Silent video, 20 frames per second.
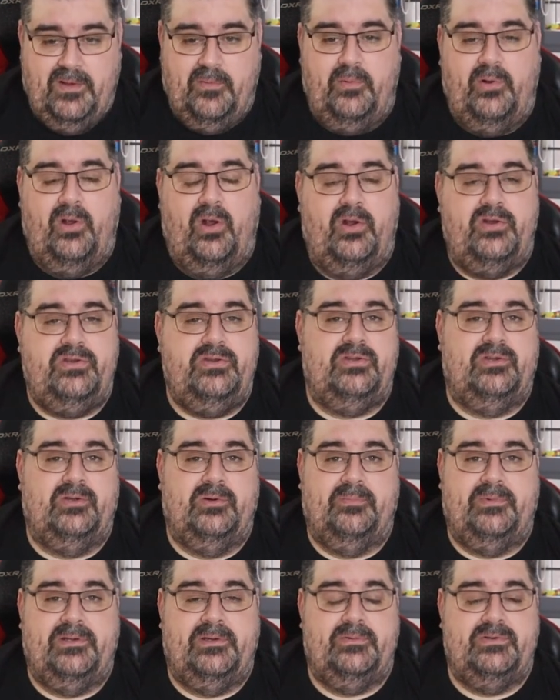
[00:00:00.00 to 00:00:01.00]
We are a new
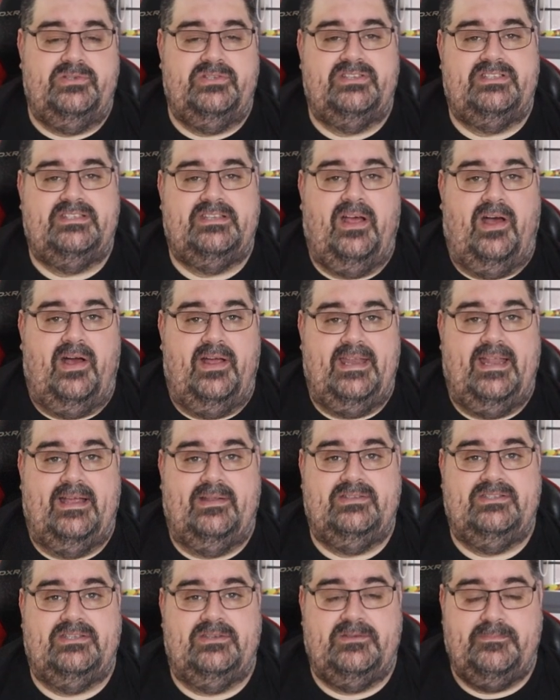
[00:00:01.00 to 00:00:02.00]
company. We're just starting
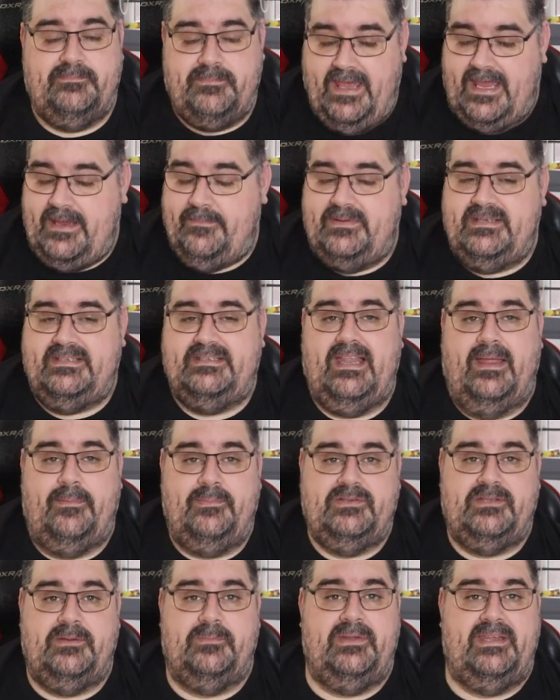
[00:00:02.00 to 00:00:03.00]
out, so baby
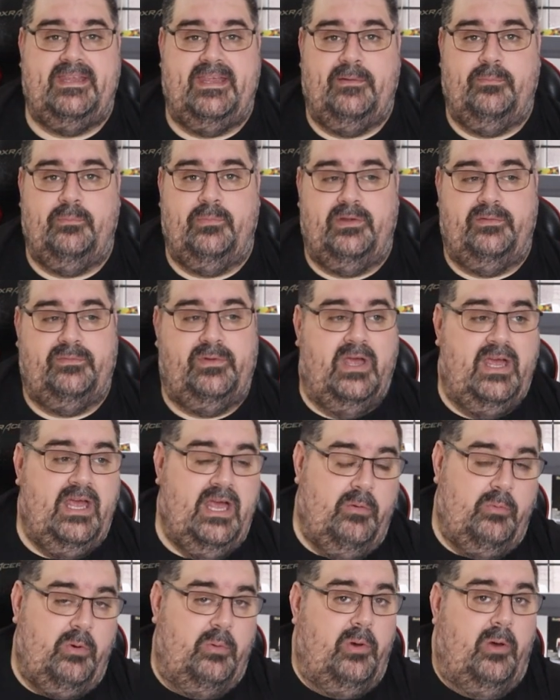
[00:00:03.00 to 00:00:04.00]
steps to begin with.
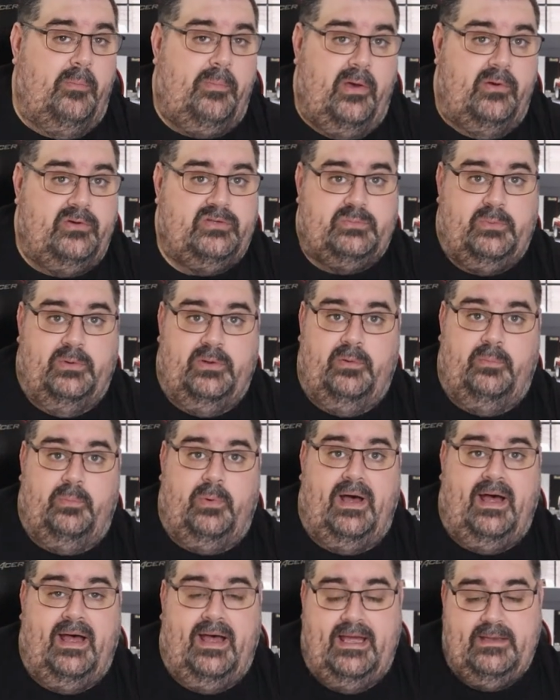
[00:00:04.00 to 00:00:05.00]
We will post
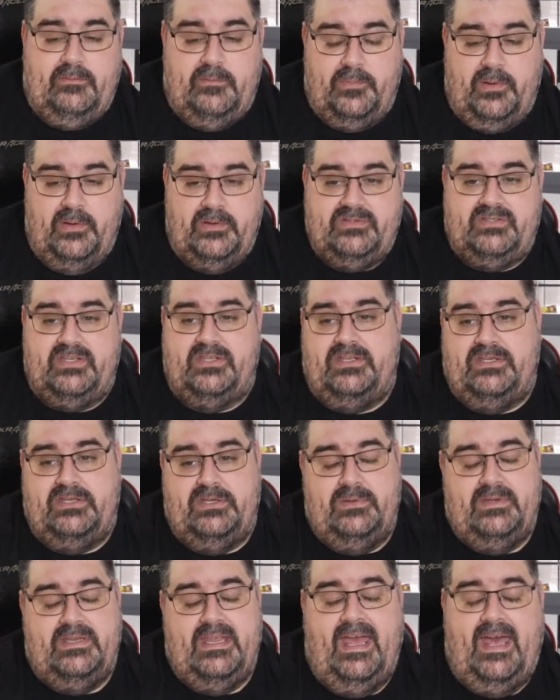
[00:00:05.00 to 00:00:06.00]
worldwide. We post to
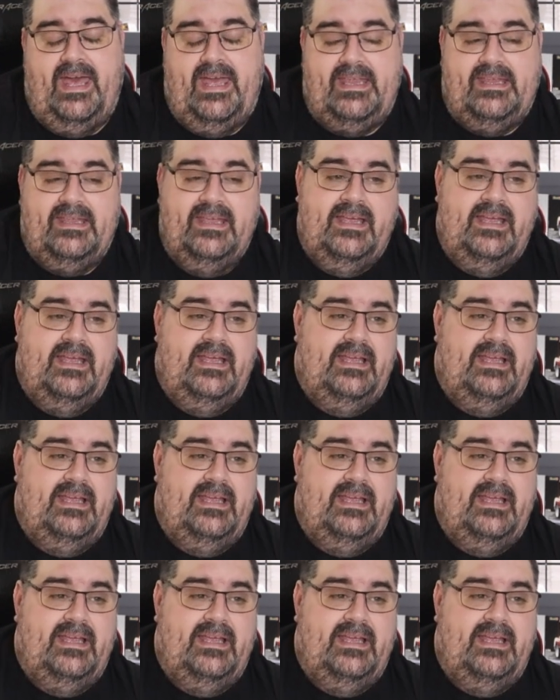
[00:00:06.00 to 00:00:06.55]
the UK.